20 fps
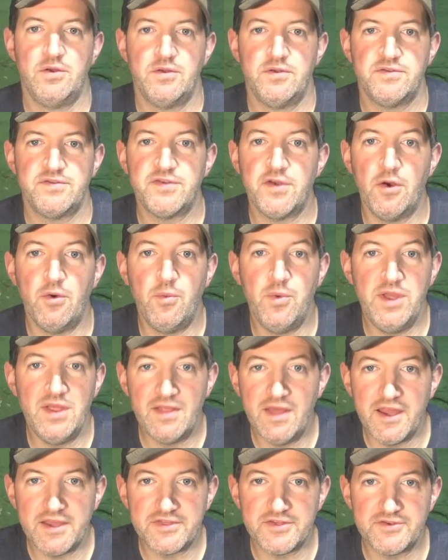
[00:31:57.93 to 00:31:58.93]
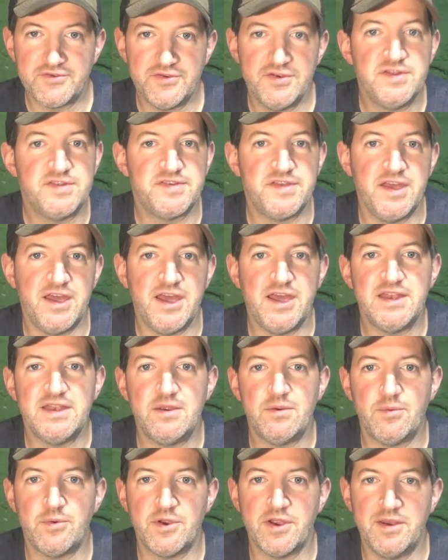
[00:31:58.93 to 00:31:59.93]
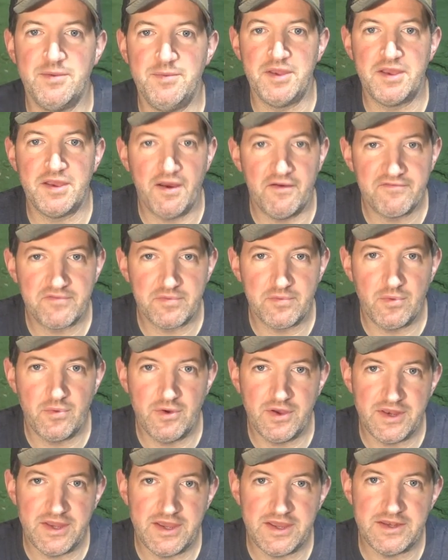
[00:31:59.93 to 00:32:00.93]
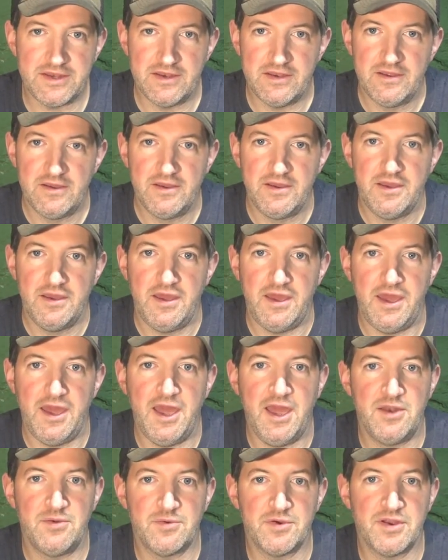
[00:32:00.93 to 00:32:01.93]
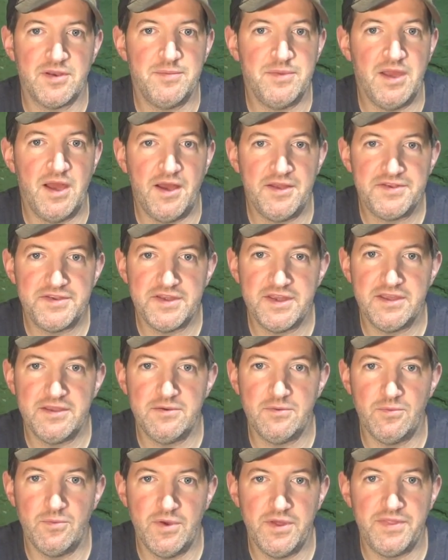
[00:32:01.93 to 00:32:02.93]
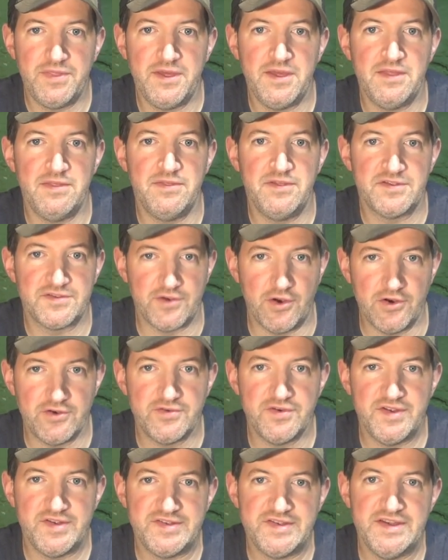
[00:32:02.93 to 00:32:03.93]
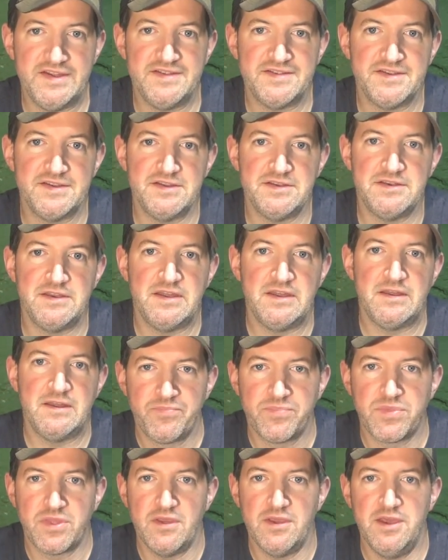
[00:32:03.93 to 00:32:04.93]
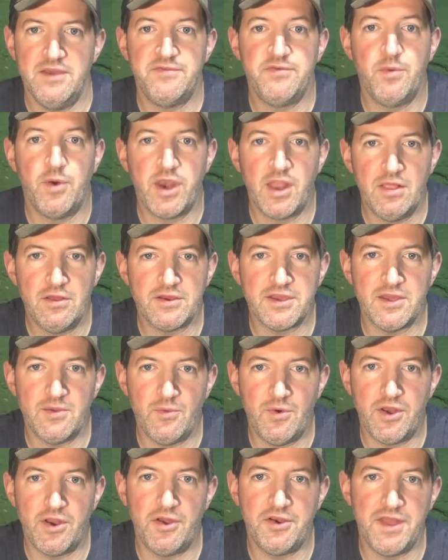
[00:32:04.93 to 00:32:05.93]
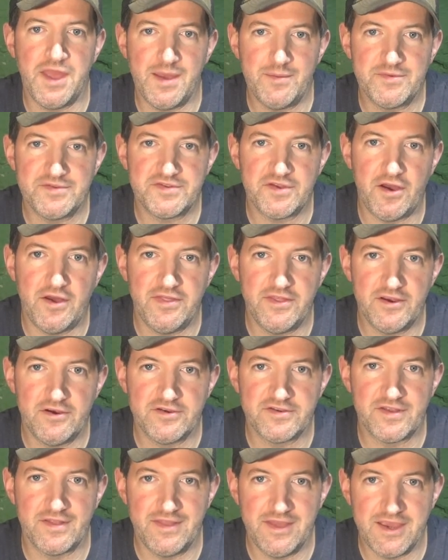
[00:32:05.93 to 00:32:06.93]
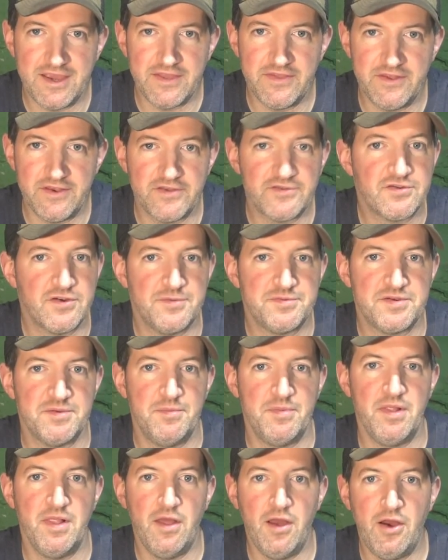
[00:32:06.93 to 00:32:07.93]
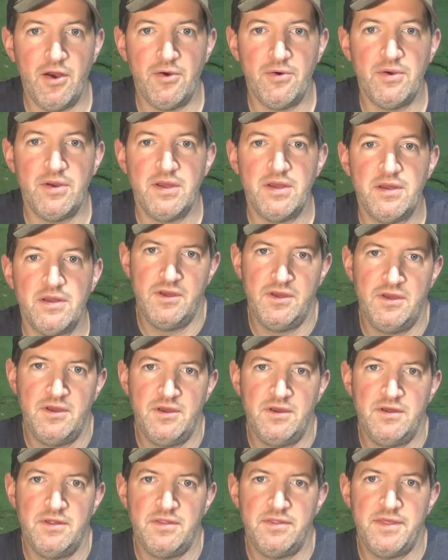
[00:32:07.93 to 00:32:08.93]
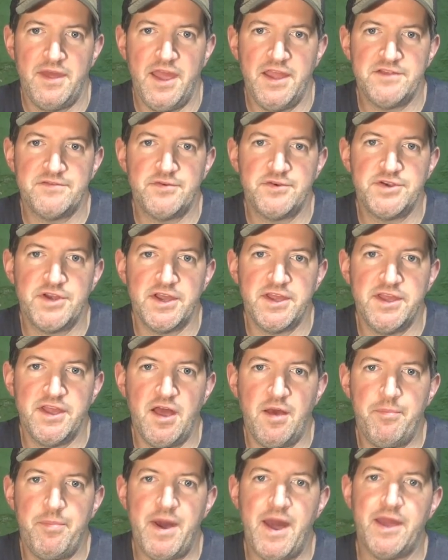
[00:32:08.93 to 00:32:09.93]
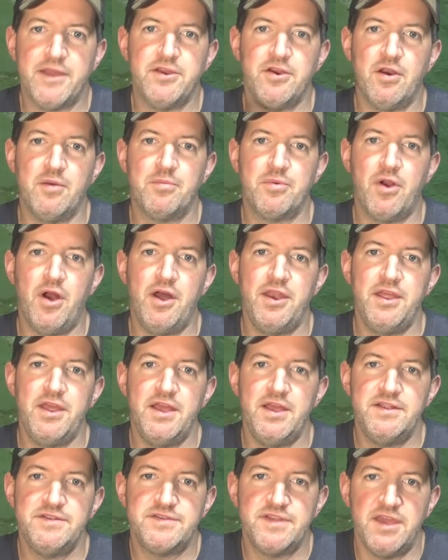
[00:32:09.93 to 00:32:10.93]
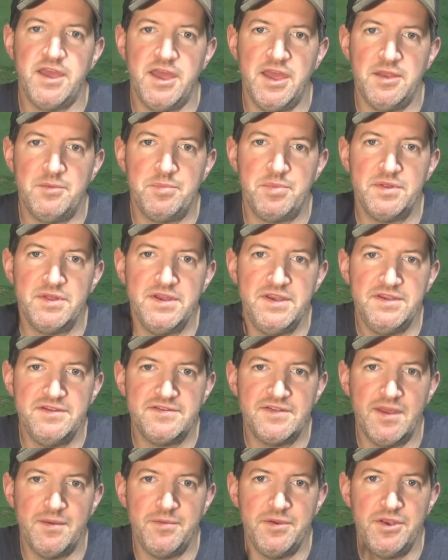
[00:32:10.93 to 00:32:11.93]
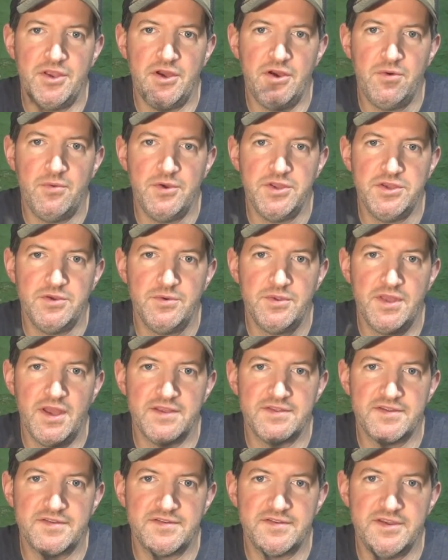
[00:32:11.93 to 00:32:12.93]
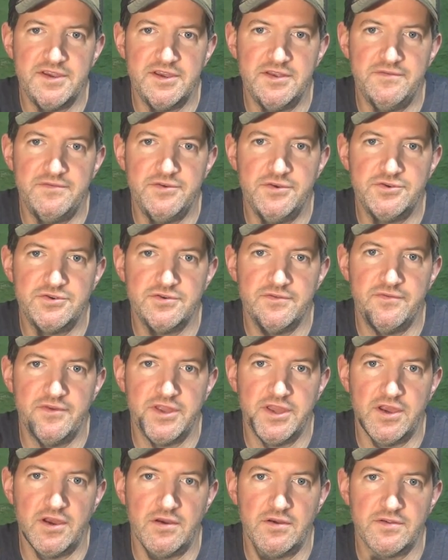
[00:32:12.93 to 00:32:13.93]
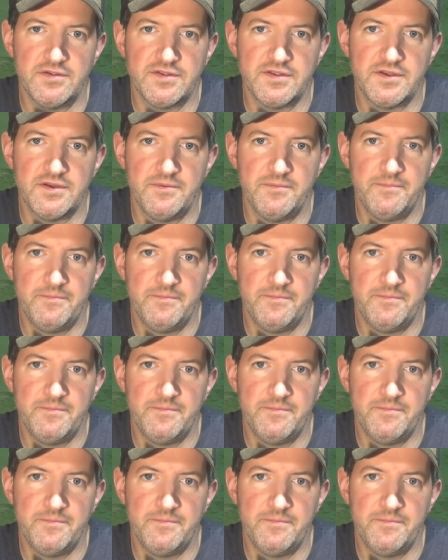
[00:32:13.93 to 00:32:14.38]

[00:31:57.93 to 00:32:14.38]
So we like the tree stand. We're going comfortable in it, and we're going to be hunting with it this archery season. If you want to look at one on Amazon, there is a link in the description below. Thanks for checking out Backyard Broadheads, and please let me know what you would like to see in future videos.